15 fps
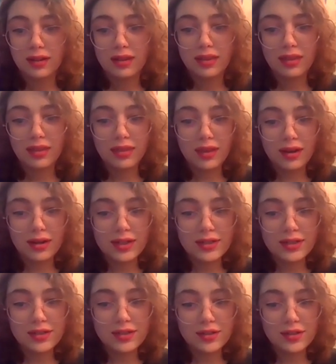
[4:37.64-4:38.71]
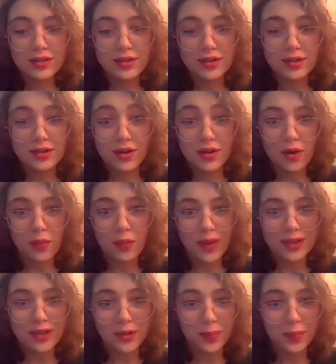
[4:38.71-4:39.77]
There is no way
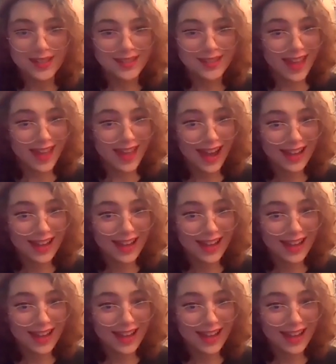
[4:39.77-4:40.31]
you missed that.